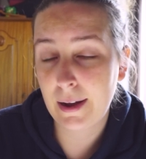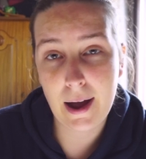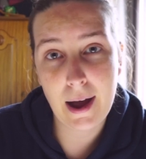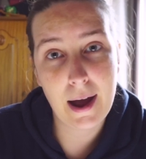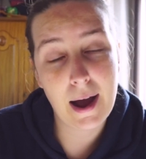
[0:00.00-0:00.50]

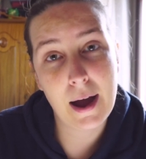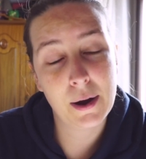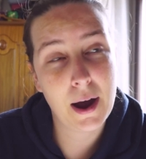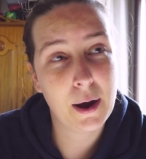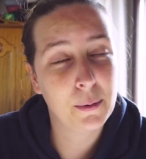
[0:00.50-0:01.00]

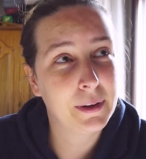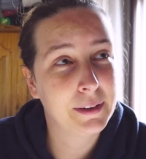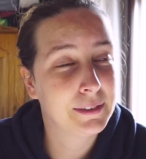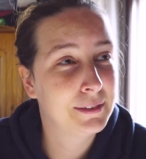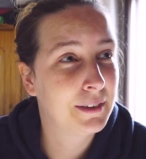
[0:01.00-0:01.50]
I
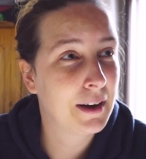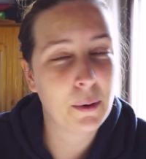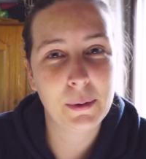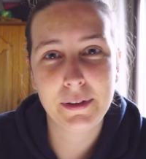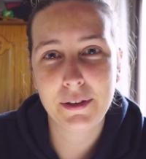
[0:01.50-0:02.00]
will
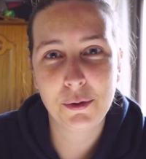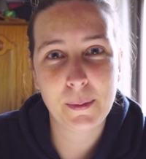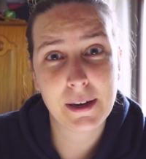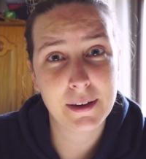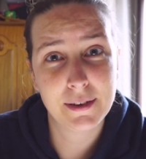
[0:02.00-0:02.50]
need to
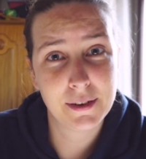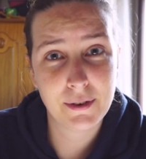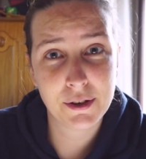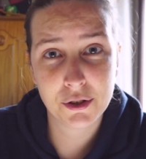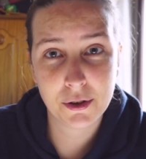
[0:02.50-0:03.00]
make an
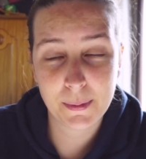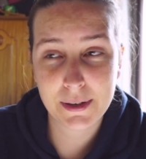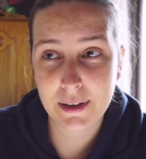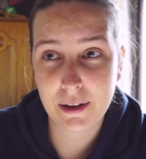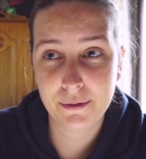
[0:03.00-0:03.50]
intervention on
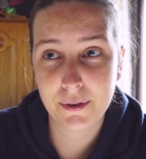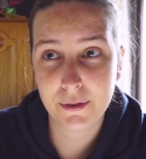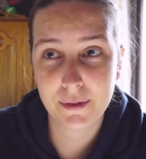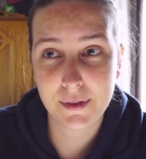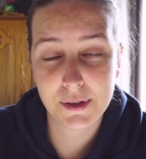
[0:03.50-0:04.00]
myself
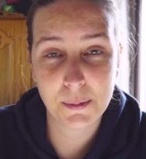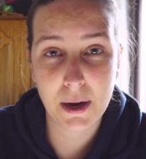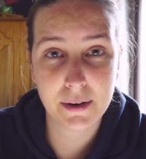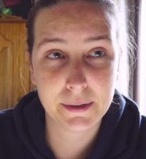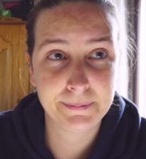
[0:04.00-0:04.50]
on this
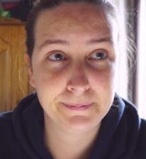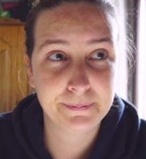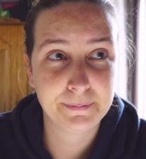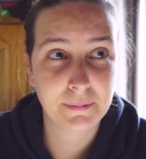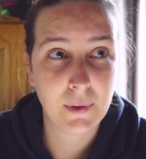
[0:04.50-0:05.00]
matter.
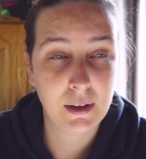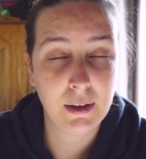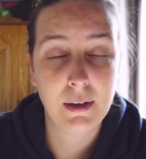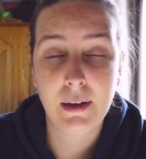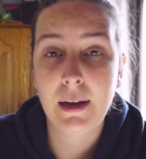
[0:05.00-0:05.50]

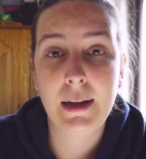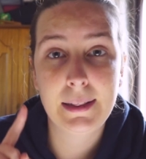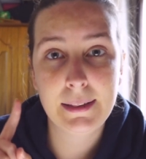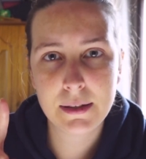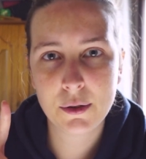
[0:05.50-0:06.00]

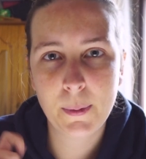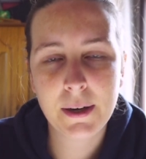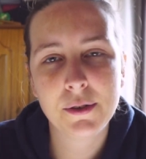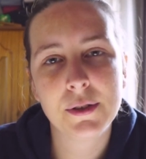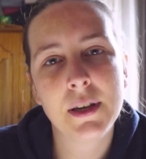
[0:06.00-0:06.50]
Let's go
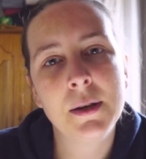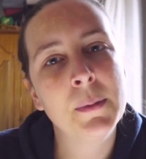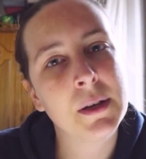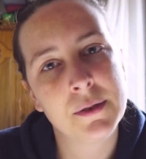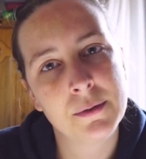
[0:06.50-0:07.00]
back to studying
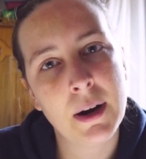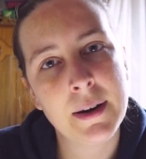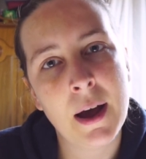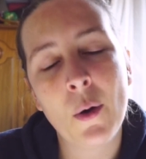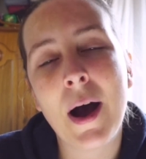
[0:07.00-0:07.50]
because right
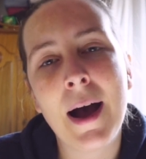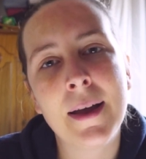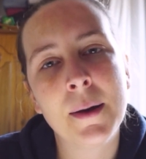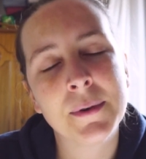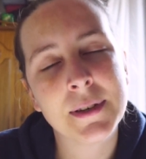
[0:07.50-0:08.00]
now I
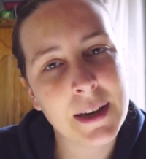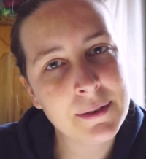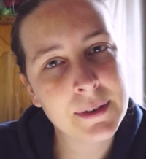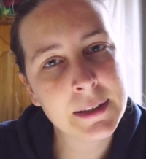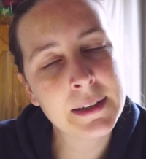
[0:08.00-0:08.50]
am
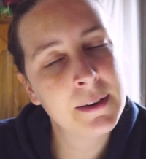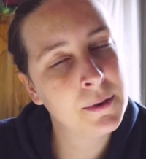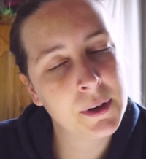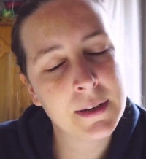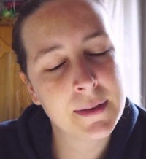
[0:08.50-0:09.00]
definitely
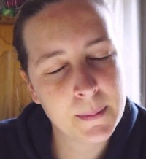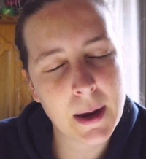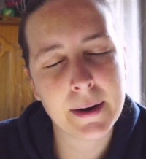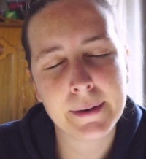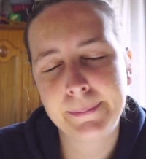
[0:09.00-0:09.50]
avoiding the
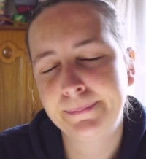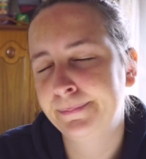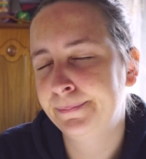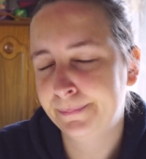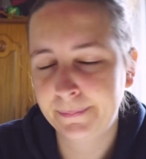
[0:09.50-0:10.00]
matter.
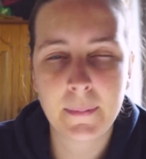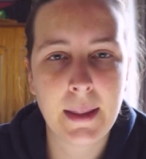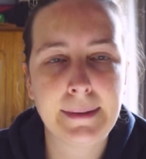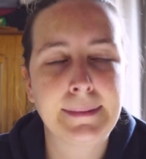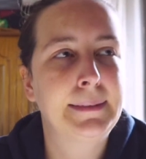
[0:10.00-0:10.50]

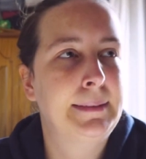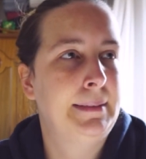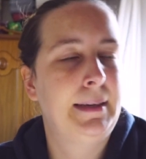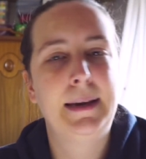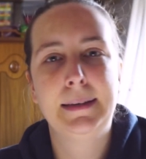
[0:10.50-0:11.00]
Yes,
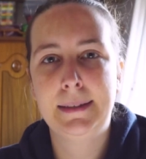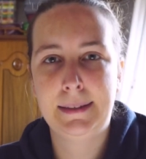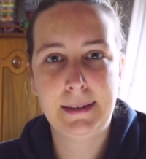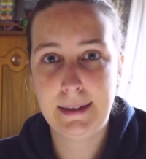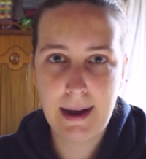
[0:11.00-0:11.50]

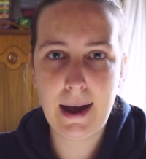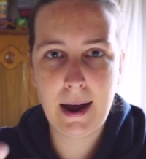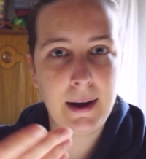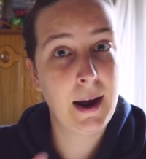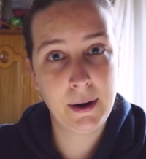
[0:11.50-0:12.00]
and
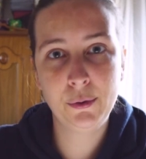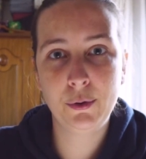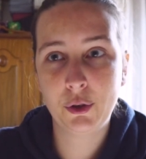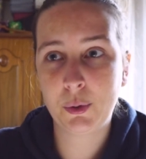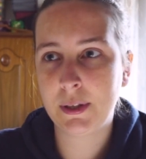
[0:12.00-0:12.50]
I do
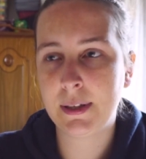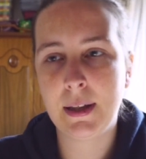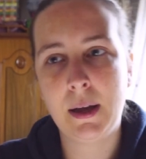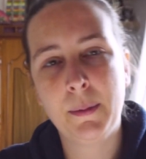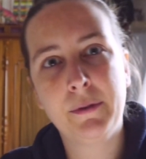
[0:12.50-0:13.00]
notice
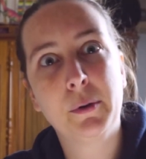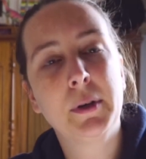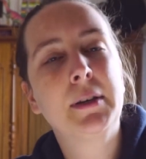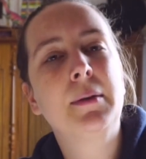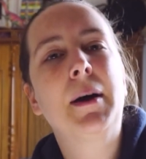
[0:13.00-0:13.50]
that I'm
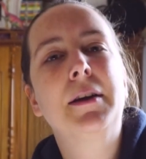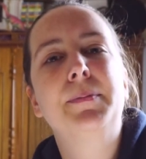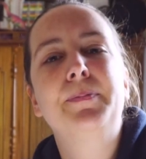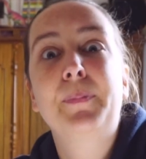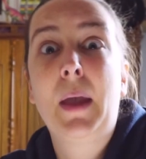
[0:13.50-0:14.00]
avoiding the matter.
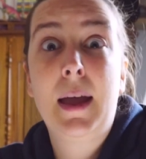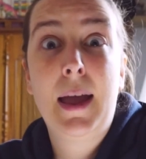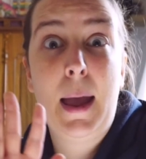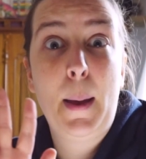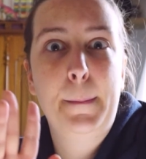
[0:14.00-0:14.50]

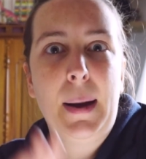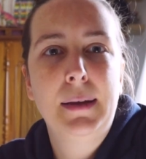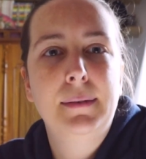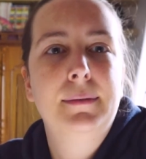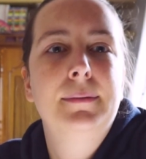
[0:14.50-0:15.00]
Bye.